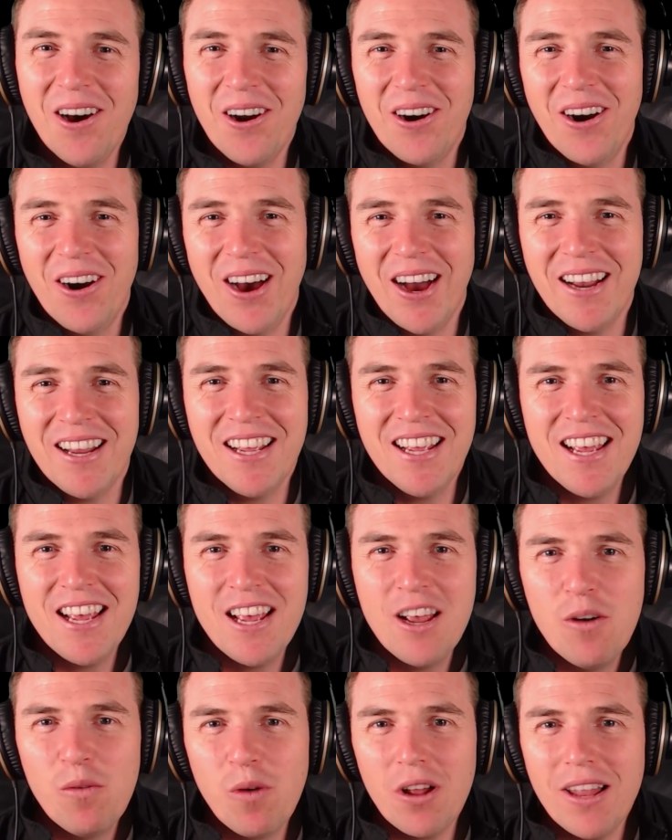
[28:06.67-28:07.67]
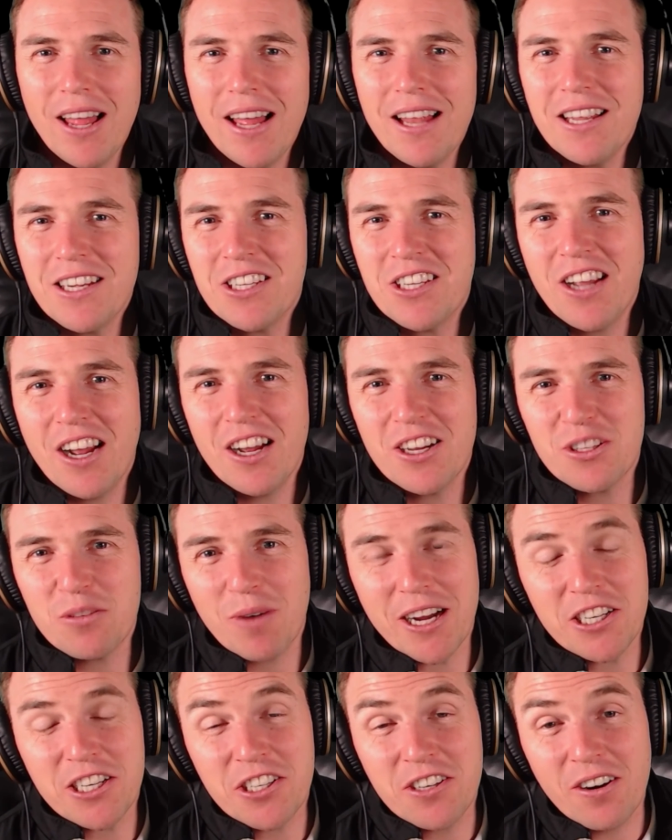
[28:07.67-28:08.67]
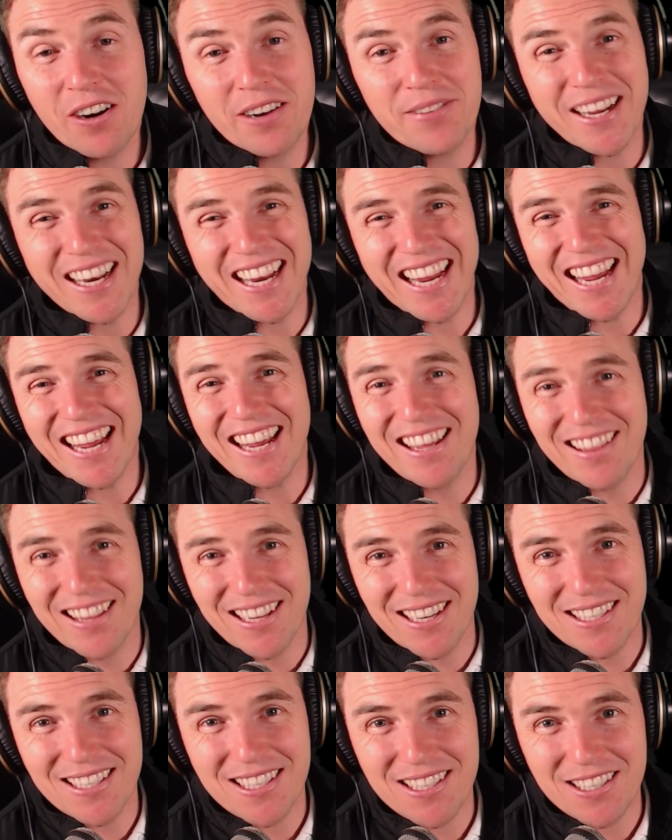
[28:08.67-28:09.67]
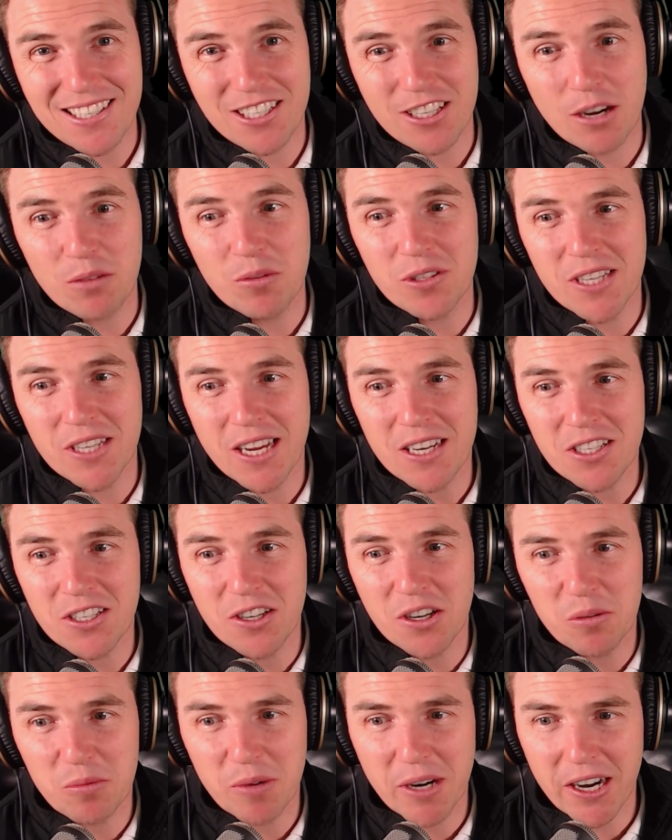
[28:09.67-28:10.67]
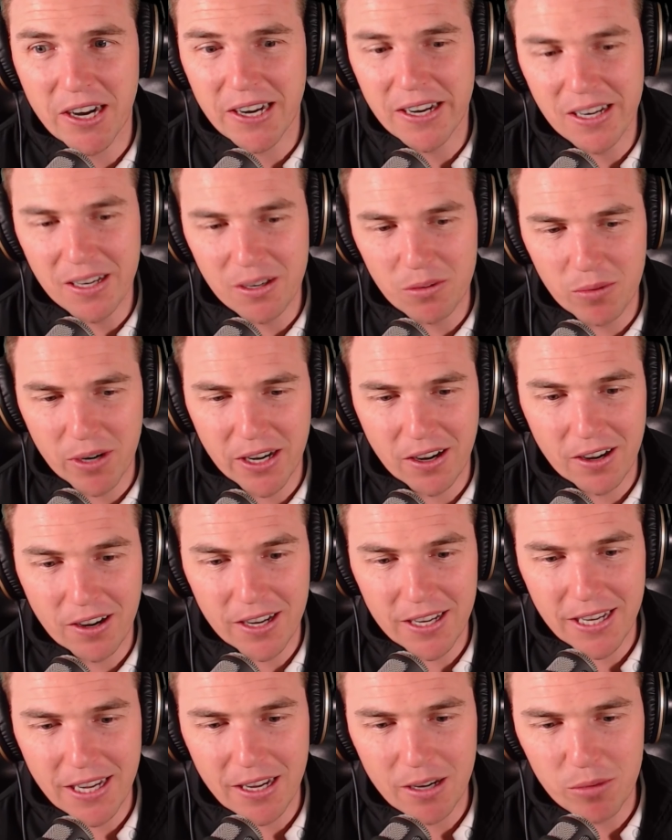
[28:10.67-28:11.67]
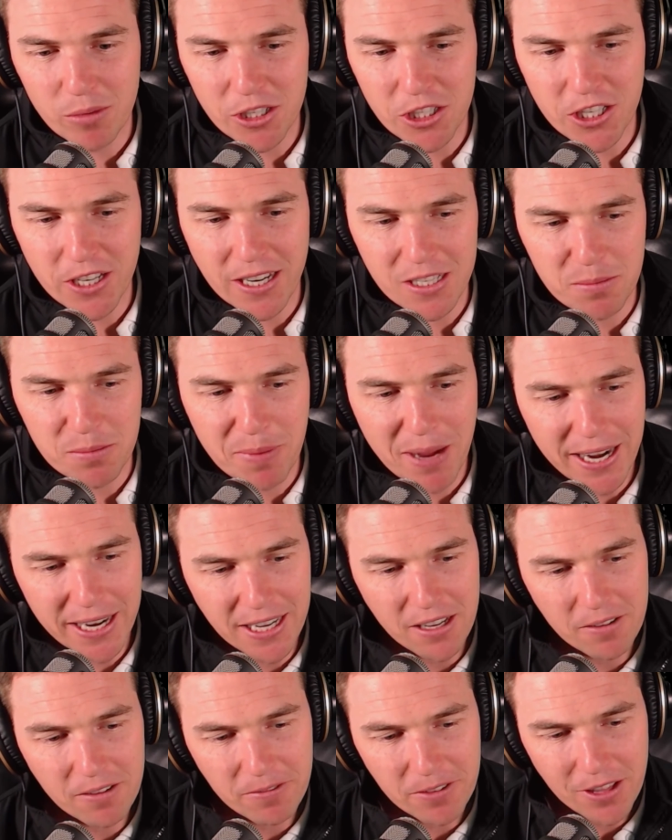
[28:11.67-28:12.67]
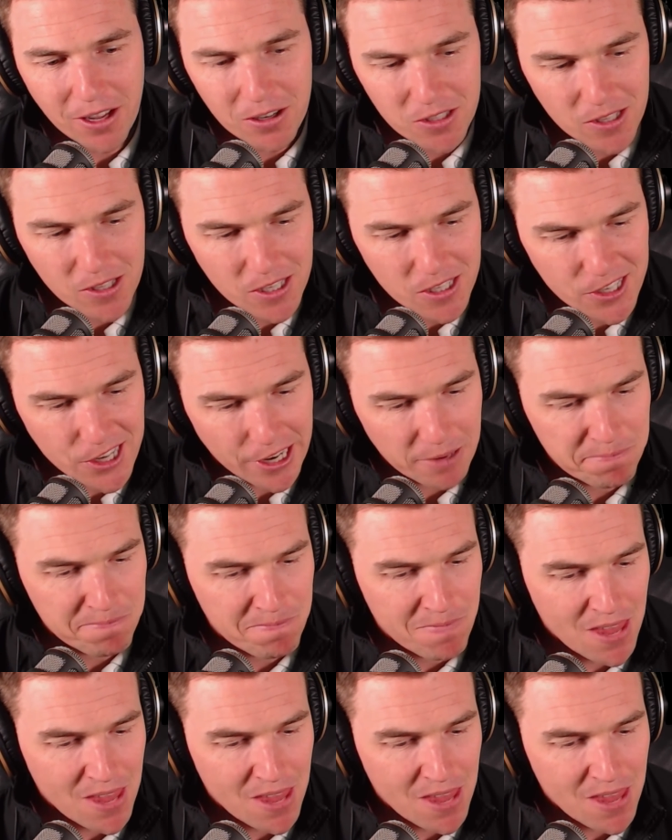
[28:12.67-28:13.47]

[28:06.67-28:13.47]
All right. Well, Alex goes away. She's not even going to hear this, so we'll test her when I when I uh, when she gets back here for those listening.